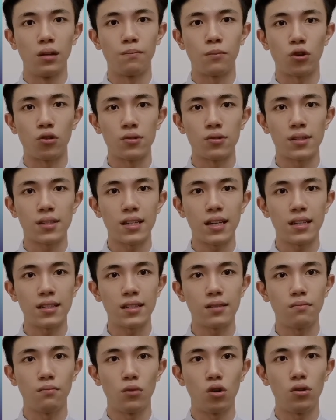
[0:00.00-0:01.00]

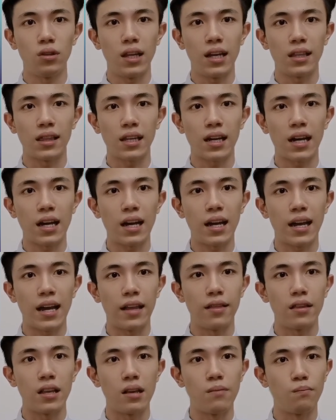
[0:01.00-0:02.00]
process more data
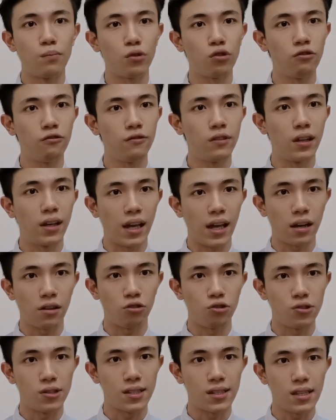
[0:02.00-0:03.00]
and improve the
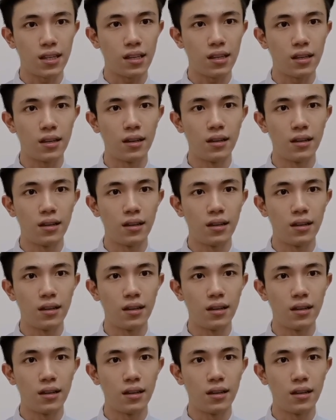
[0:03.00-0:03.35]
accuracy,